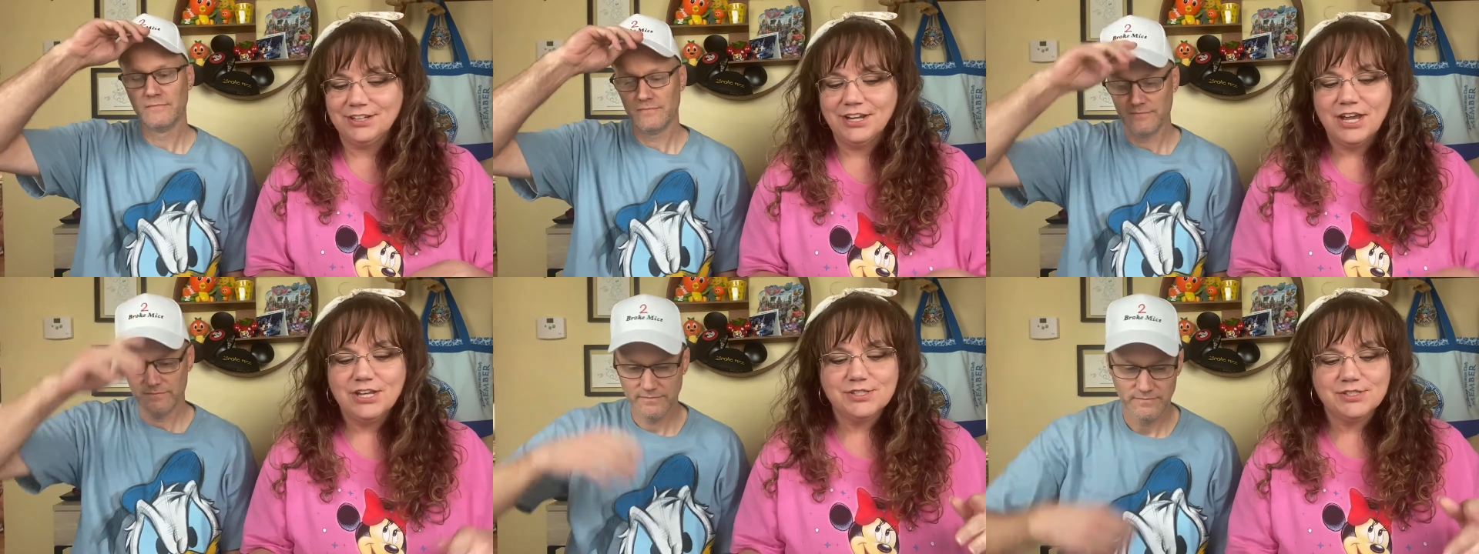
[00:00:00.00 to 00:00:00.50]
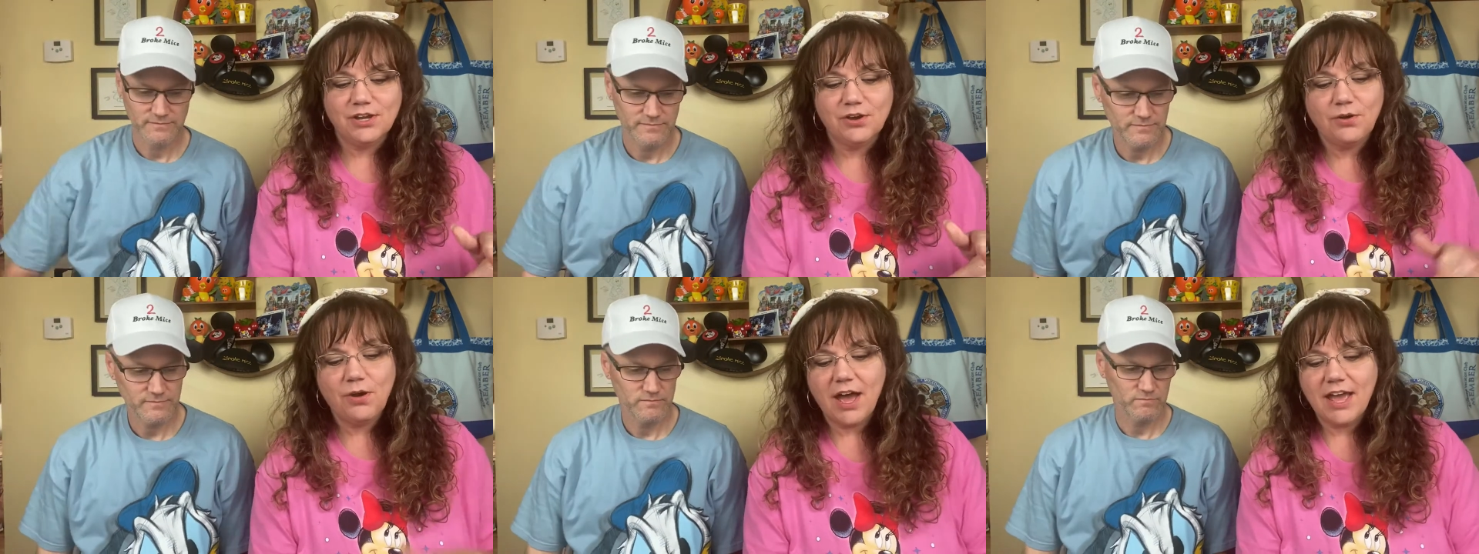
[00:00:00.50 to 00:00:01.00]
Speaker 1: So
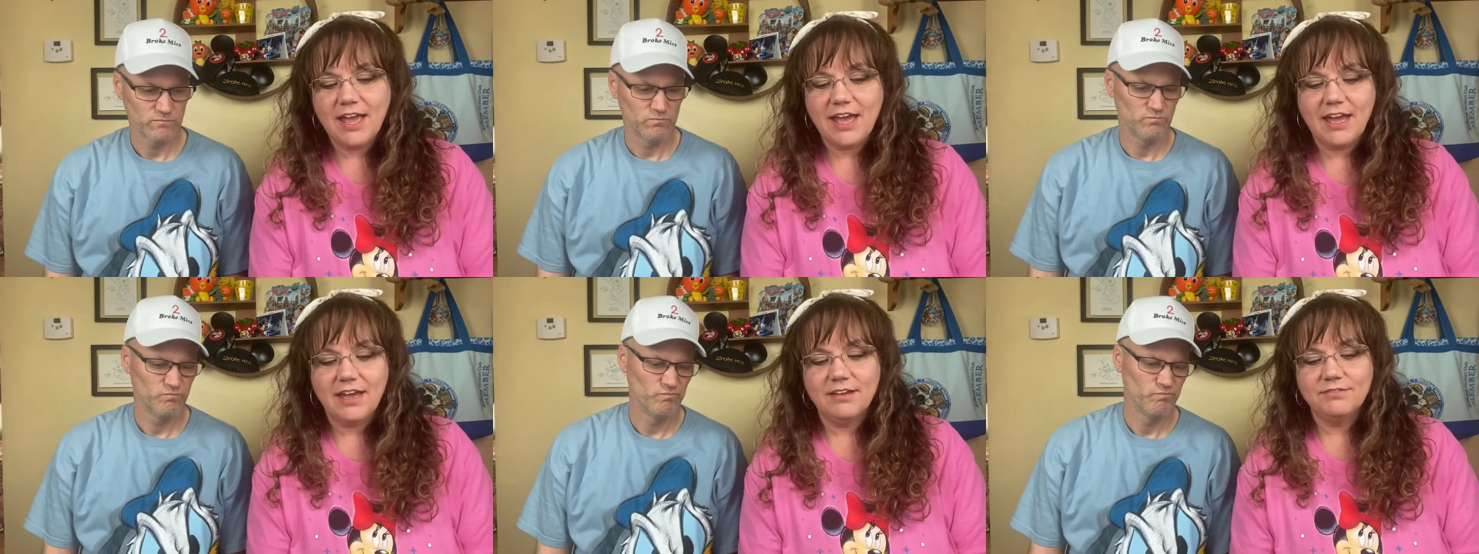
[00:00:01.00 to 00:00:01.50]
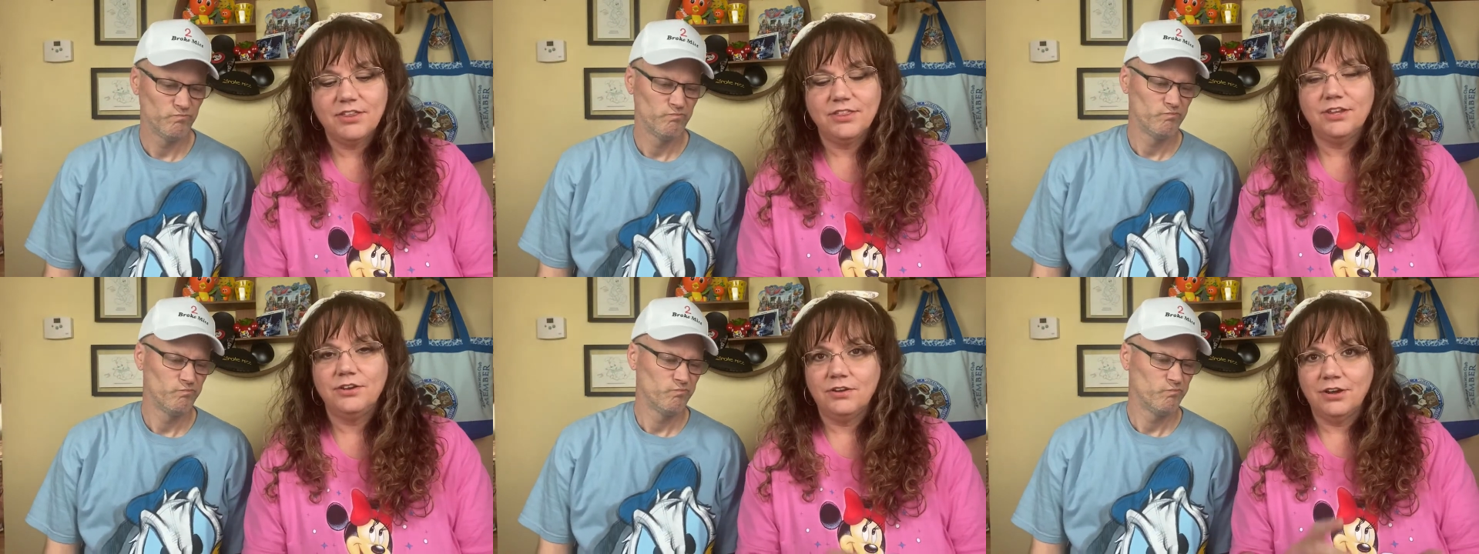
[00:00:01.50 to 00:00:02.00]
I have the
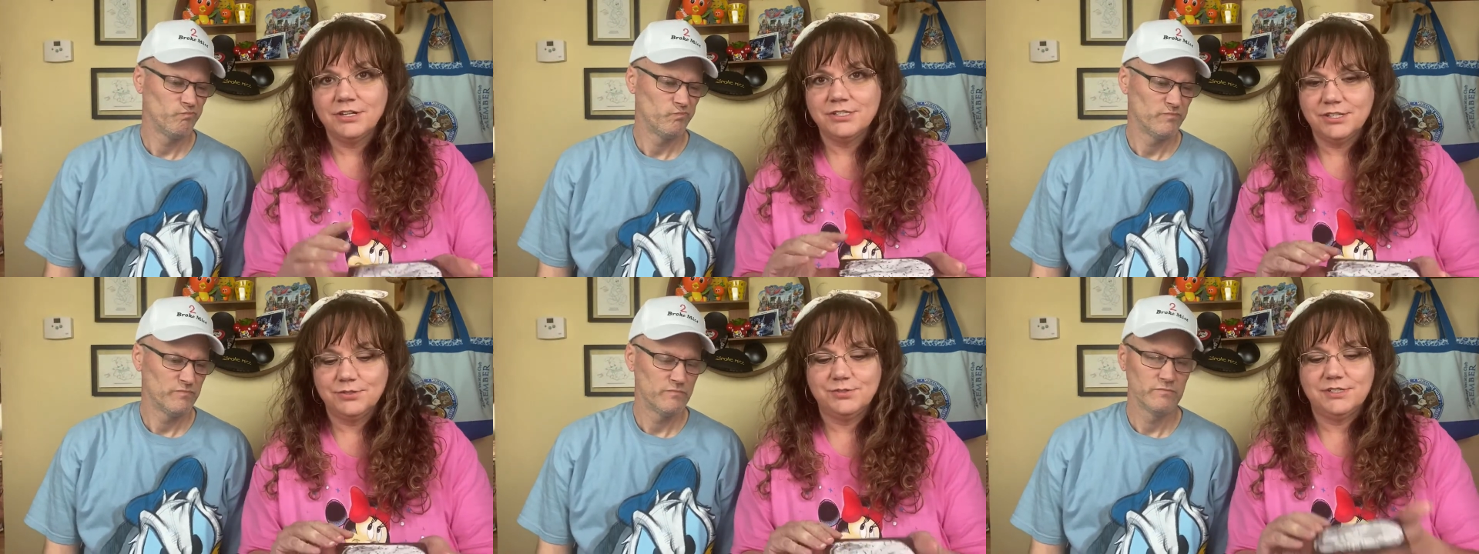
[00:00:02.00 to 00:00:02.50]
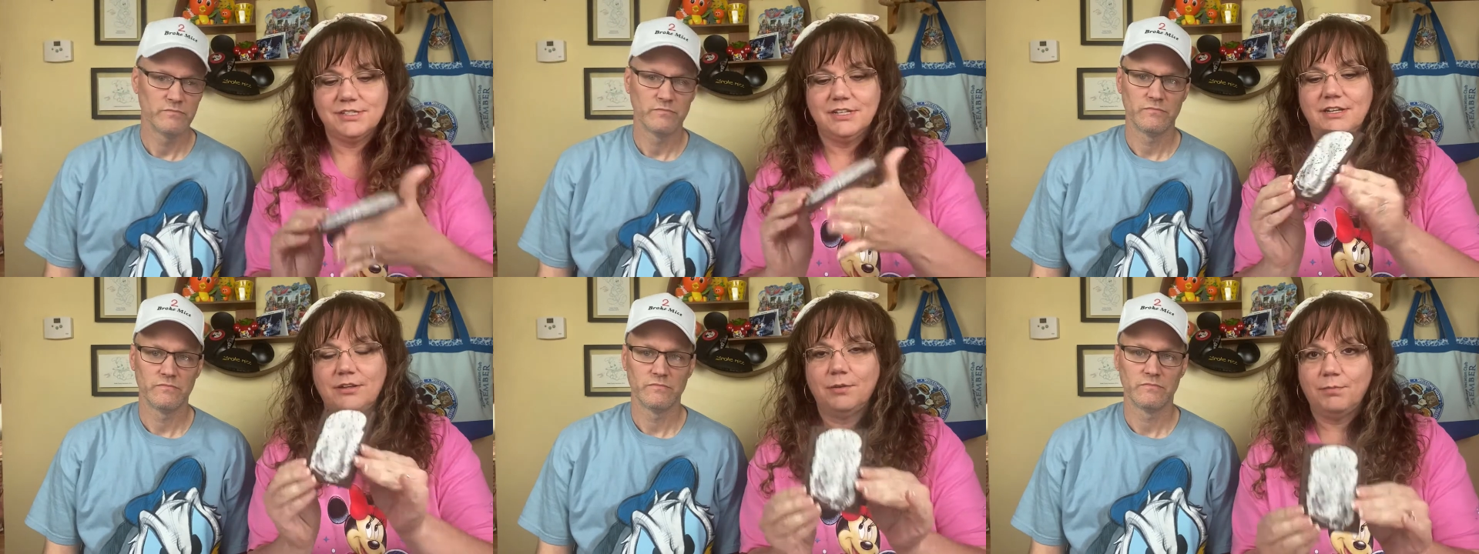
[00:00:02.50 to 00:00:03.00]
non-toasted
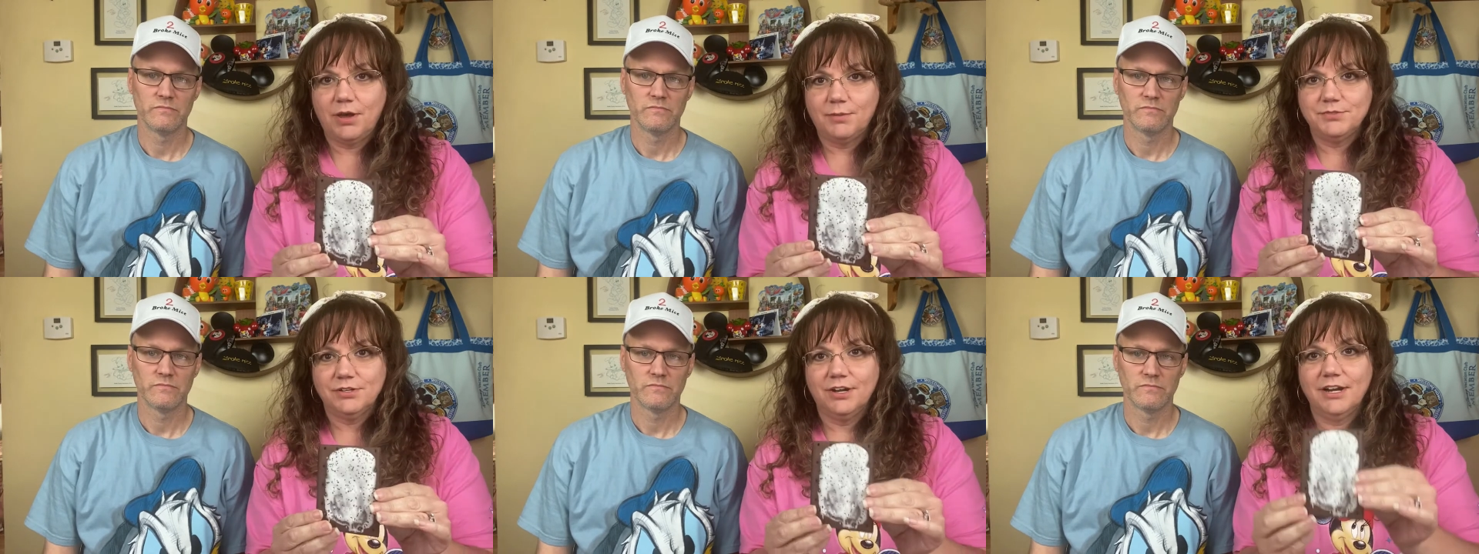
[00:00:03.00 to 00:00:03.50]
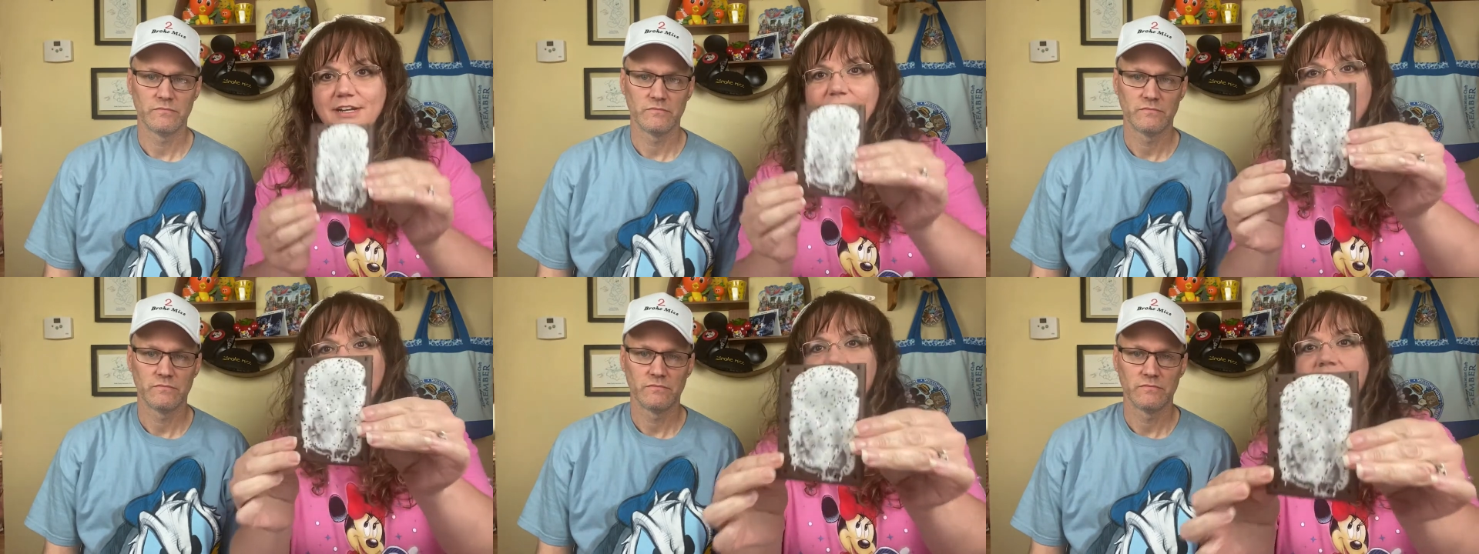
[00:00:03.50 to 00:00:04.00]
Pop Tart,
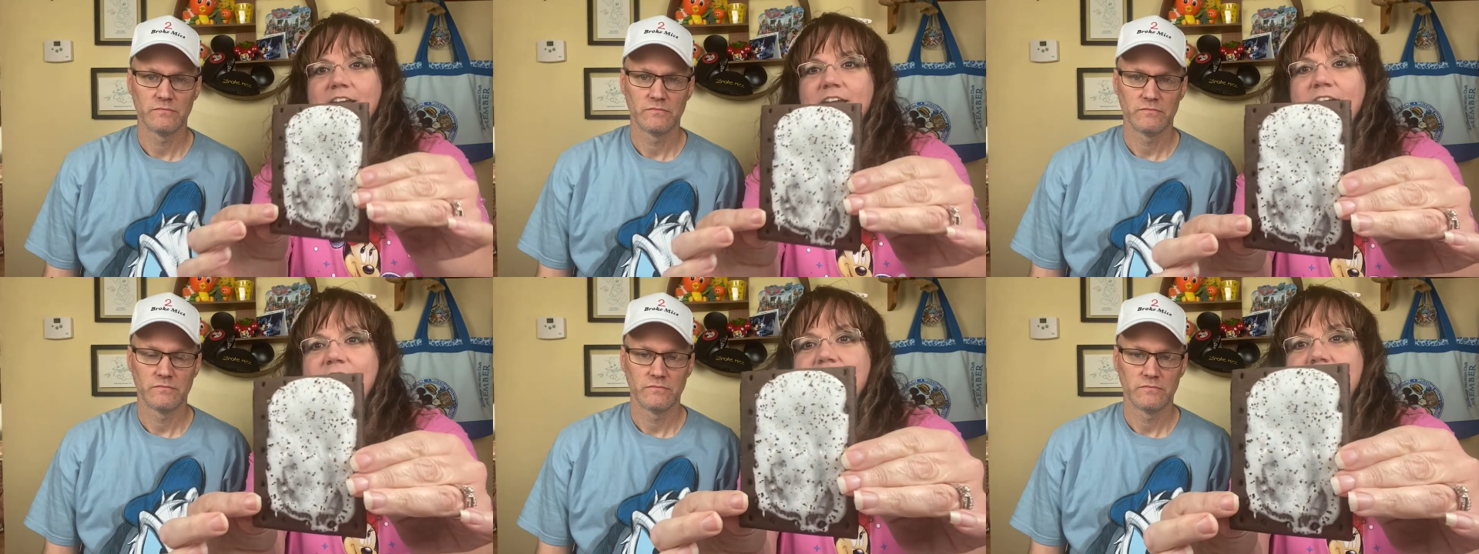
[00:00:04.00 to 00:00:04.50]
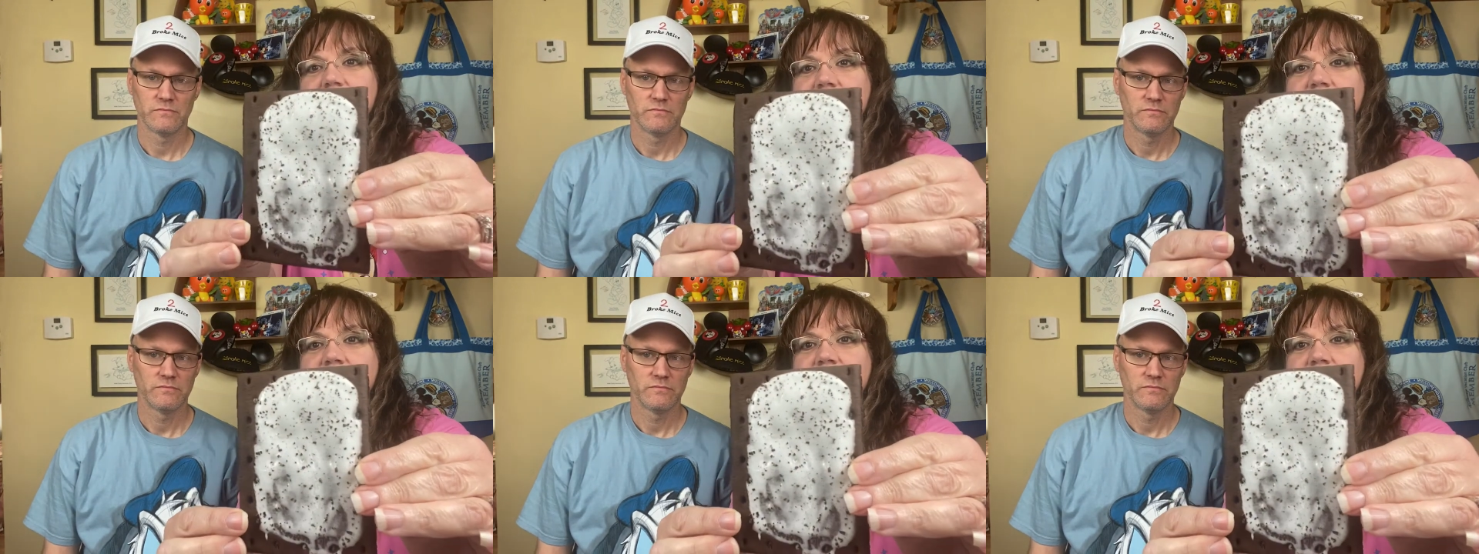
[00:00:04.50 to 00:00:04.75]
and it is